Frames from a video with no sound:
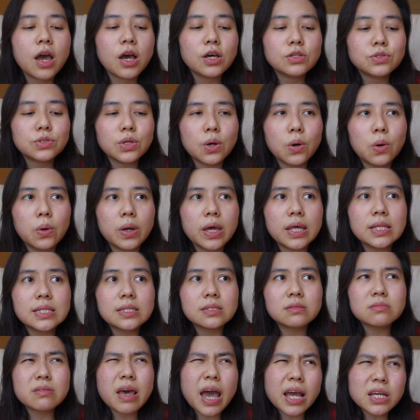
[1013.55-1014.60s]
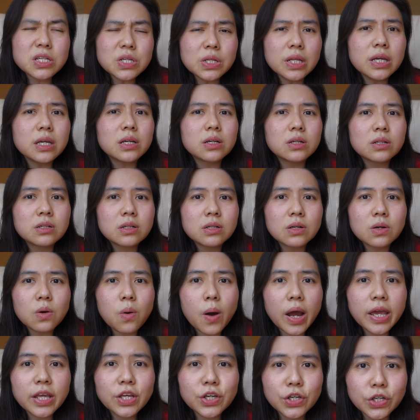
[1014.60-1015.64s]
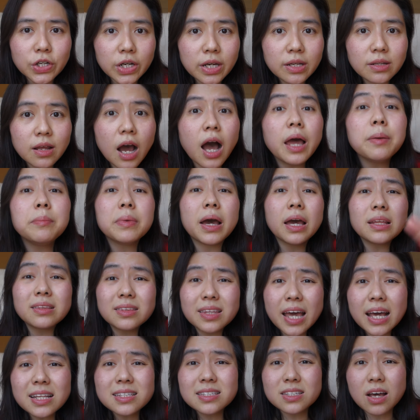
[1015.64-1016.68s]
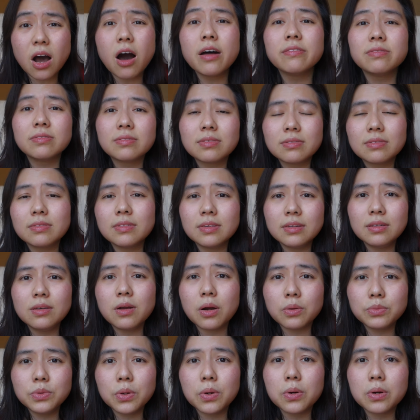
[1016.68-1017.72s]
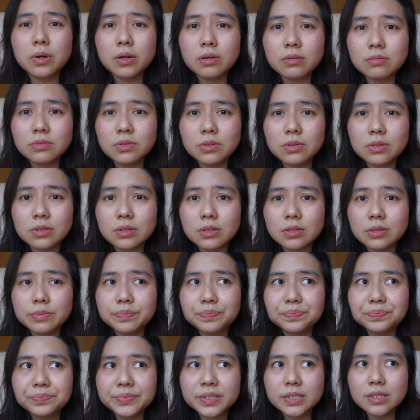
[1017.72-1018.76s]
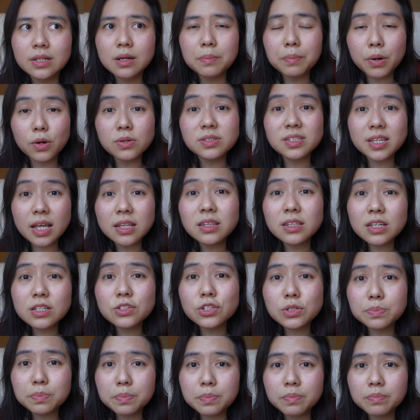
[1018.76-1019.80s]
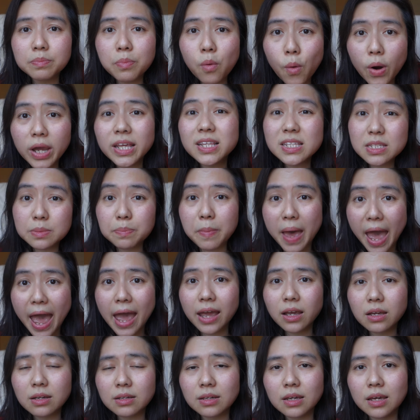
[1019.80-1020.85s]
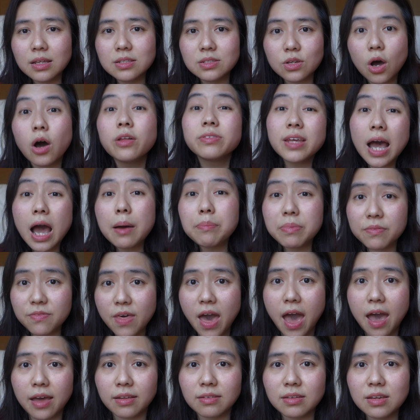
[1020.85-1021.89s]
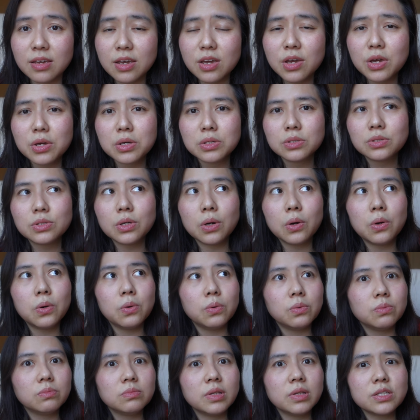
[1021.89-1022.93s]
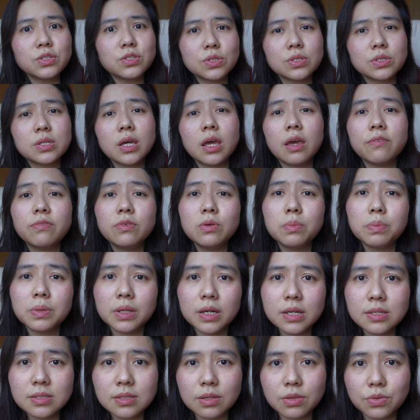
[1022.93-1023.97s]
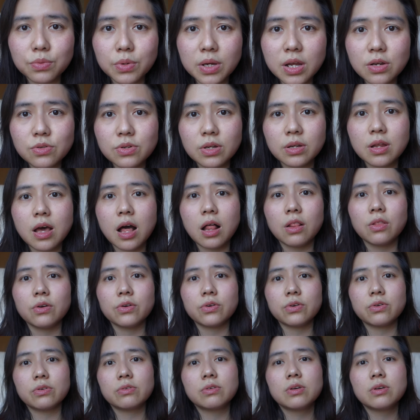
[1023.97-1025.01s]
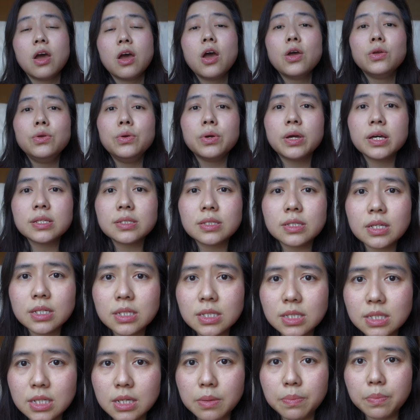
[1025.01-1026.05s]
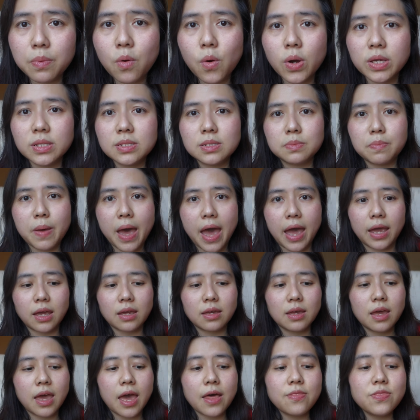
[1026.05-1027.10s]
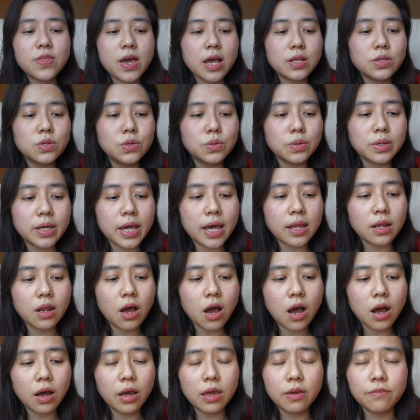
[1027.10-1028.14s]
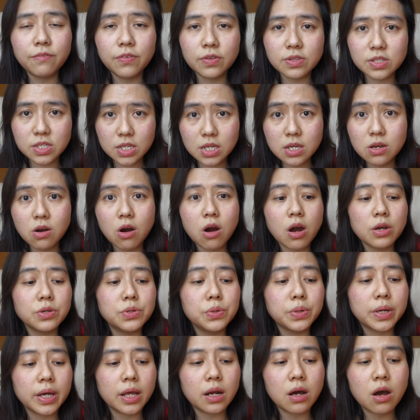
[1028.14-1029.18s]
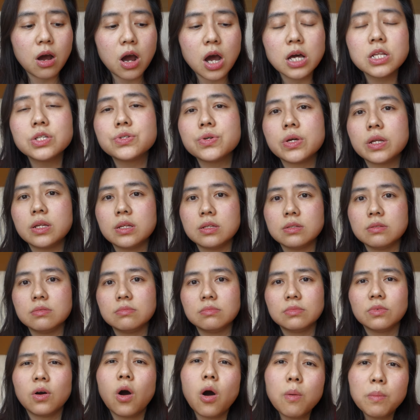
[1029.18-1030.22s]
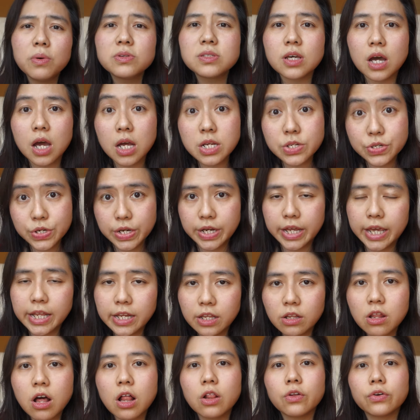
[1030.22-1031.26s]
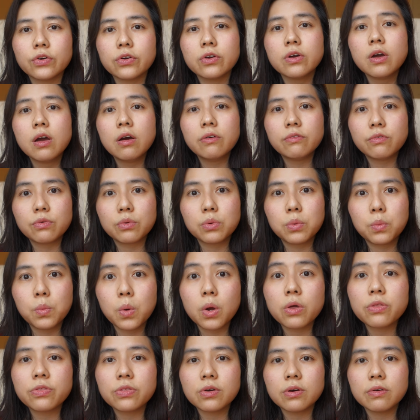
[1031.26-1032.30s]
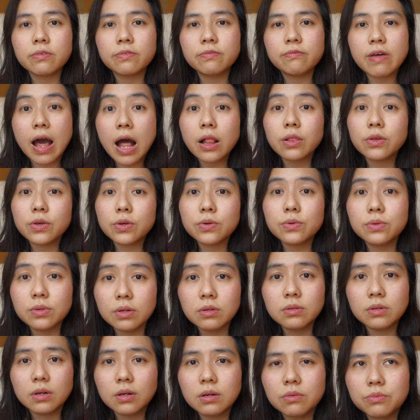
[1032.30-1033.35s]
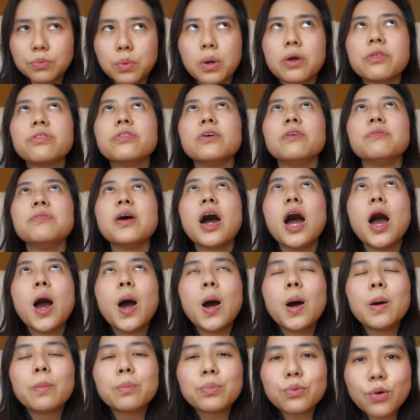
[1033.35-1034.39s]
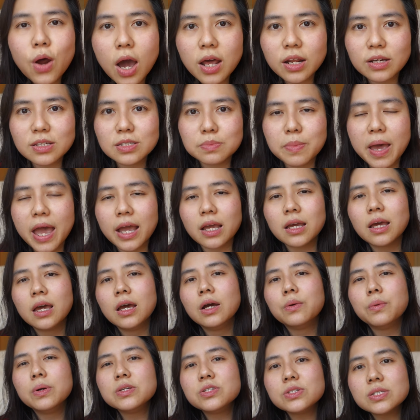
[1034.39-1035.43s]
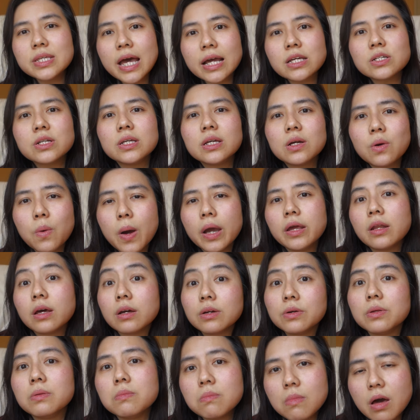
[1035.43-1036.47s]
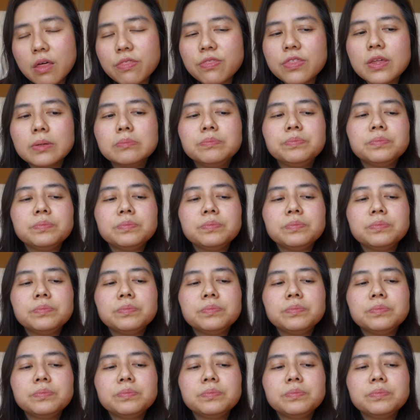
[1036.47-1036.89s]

So it's actually quite good. That's on your percentage points back. It's on top of that. So let's just say if you place a $300, you get 60 points back, and then you get, if it's ER, you get almost $180 worth of value, worth of products back, which is actually quite a good month.